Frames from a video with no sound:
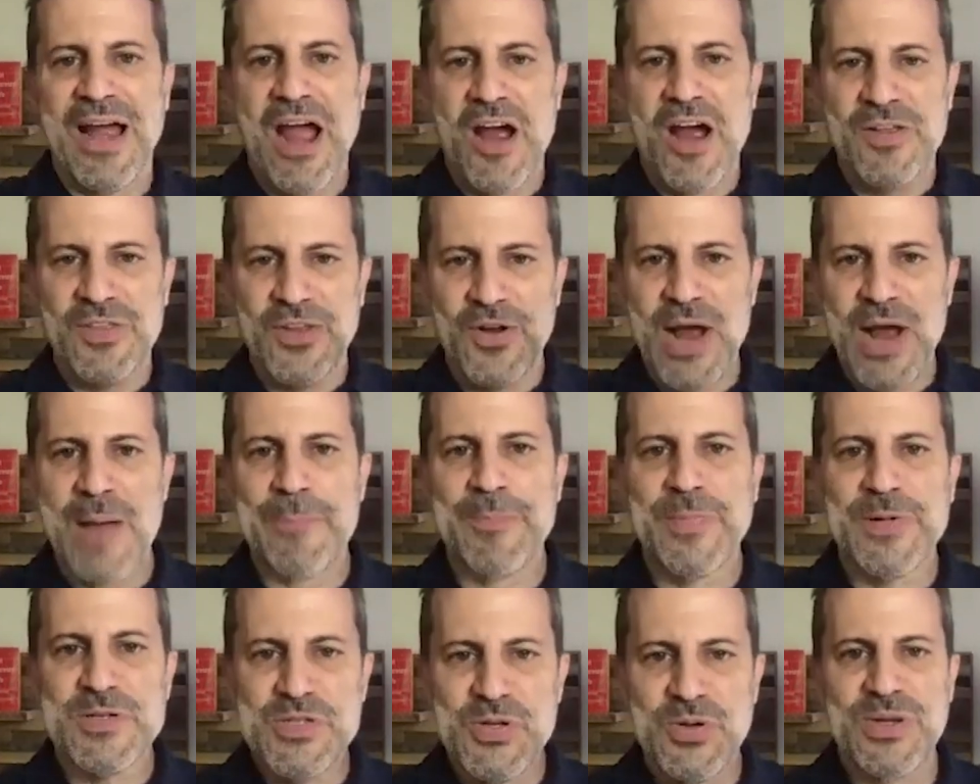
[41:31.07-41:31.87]
are there
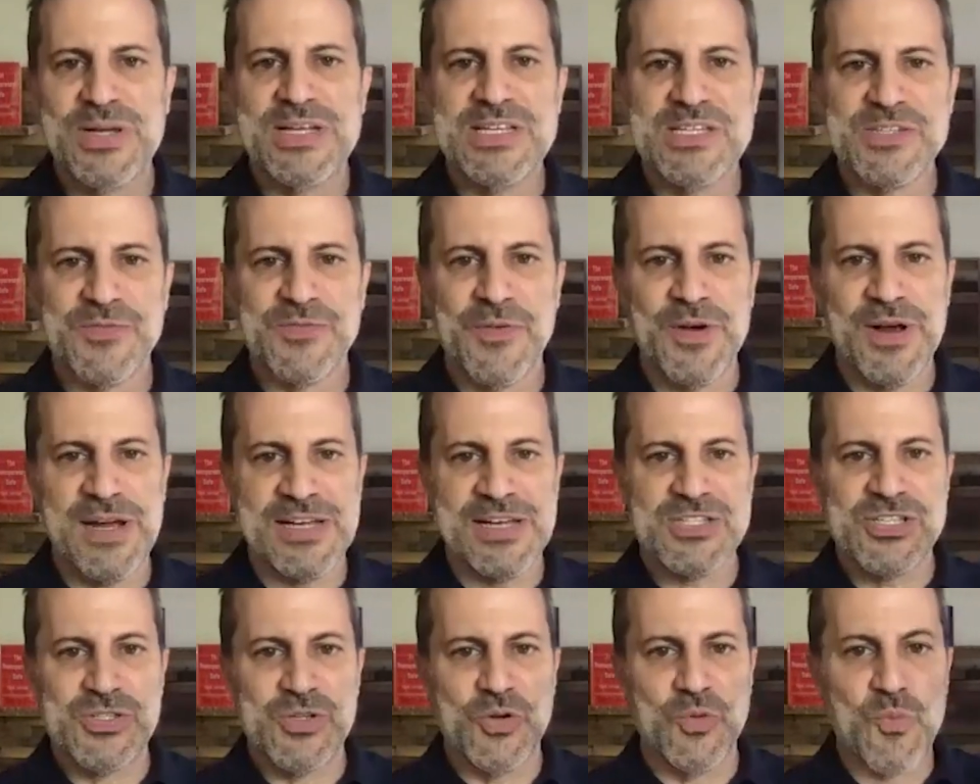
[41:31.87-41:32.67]
opportunities for
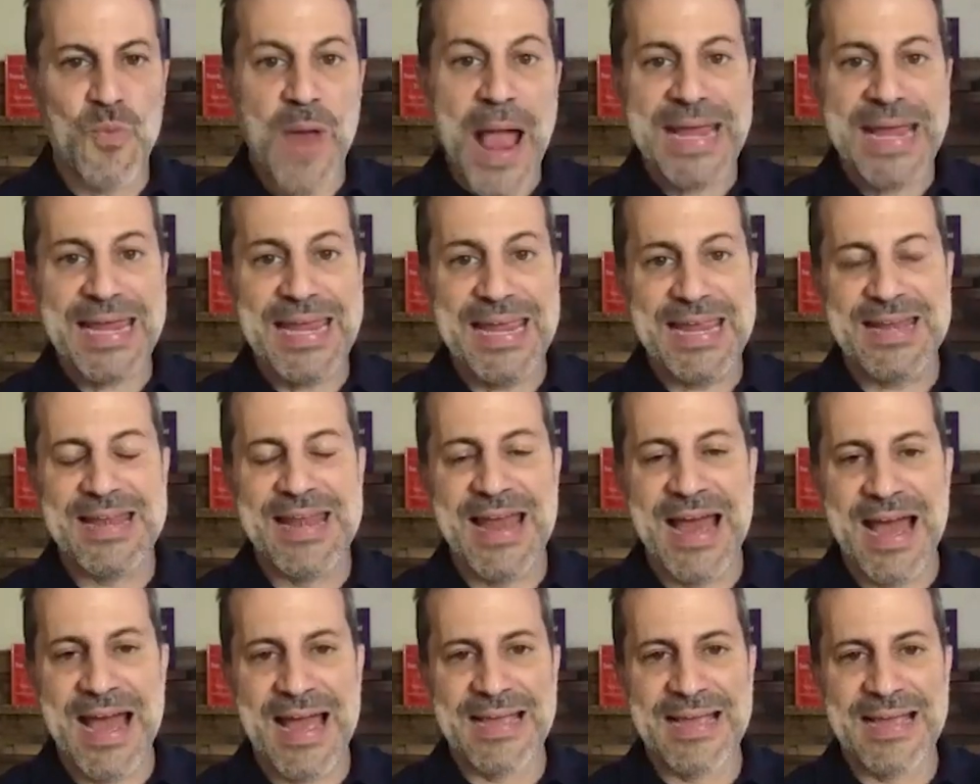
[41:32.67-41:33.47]
us to
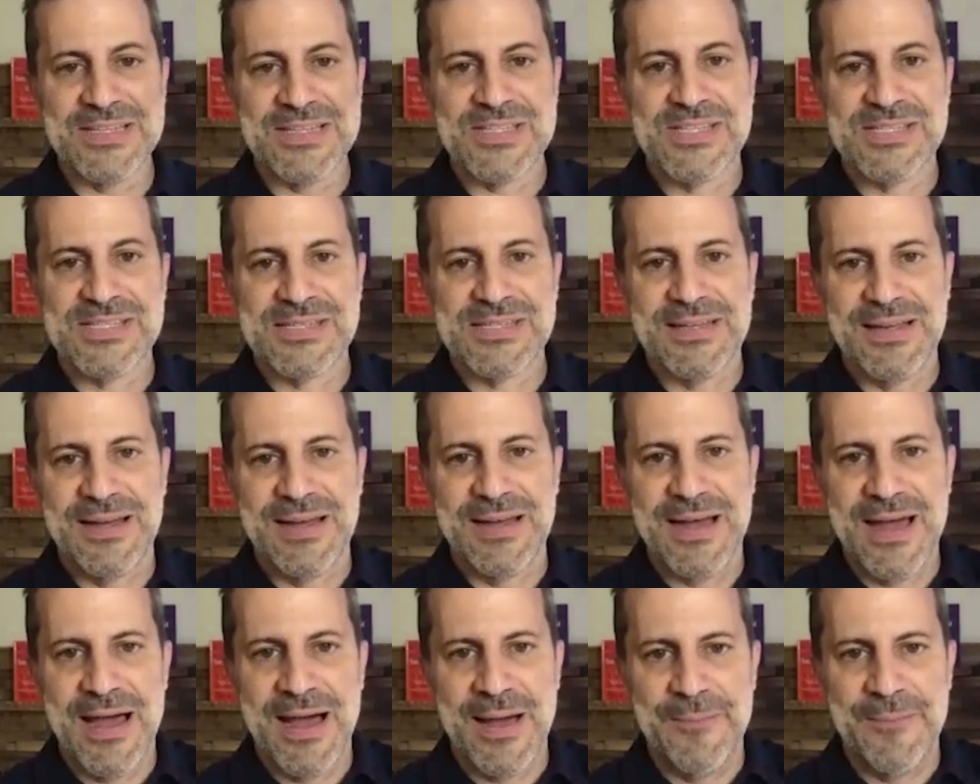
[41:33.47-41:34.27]
recognize
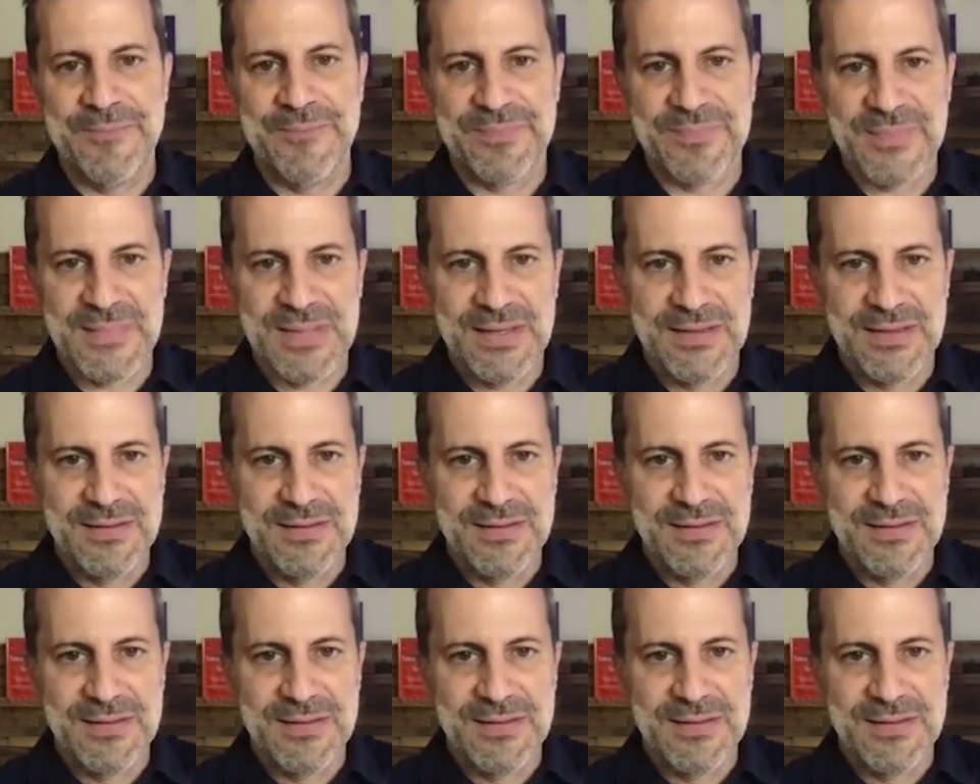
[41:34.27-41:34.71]
um,